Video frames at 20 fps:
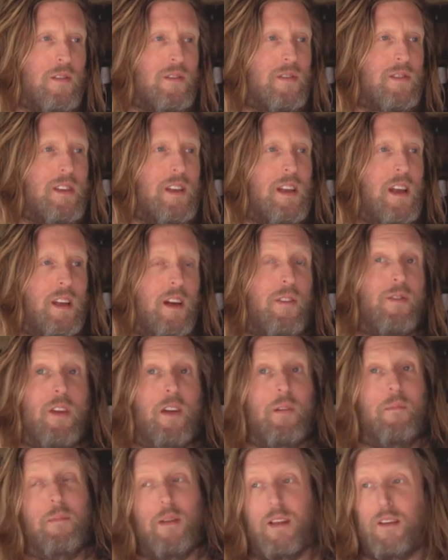see, and I've done,
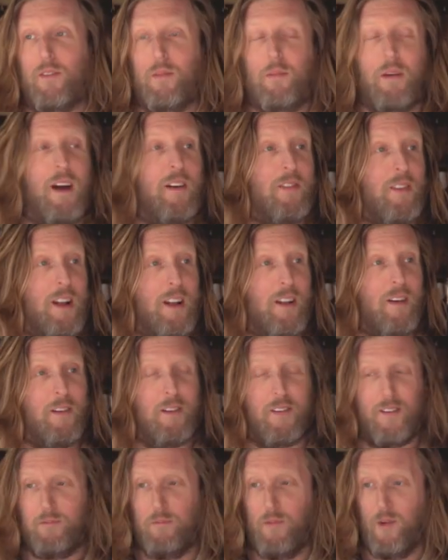and believe you me, I've done a lot
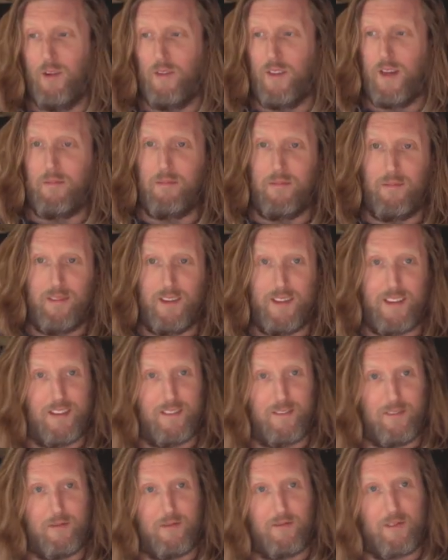of, more of them in
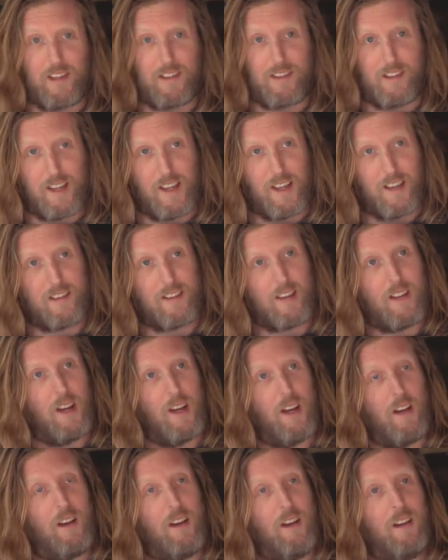recent years.
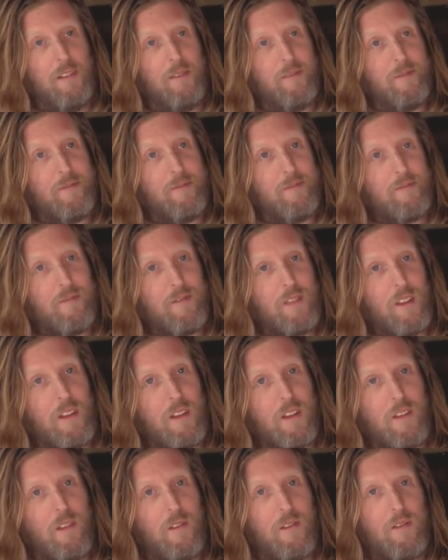Uh,
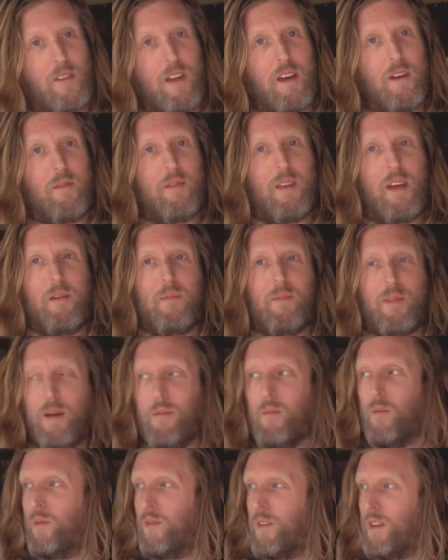they're, they're, they're,
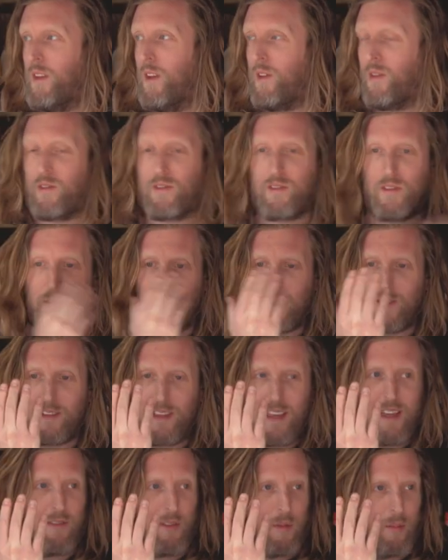you know you can see
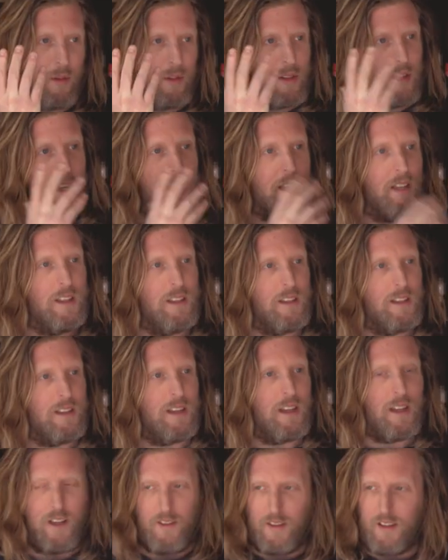everybody, mm.
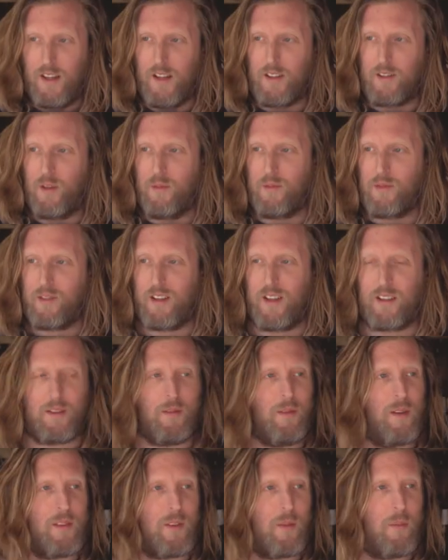and I think like Tom just said,
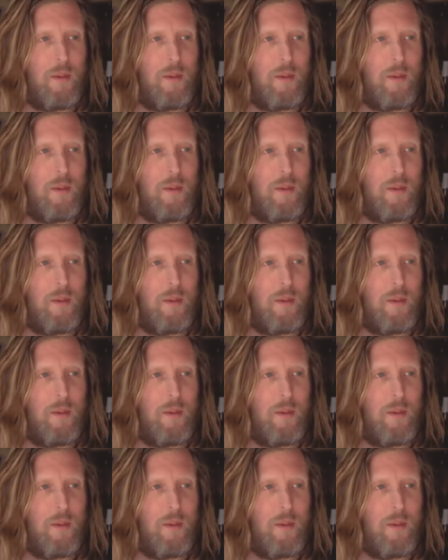sometimes it's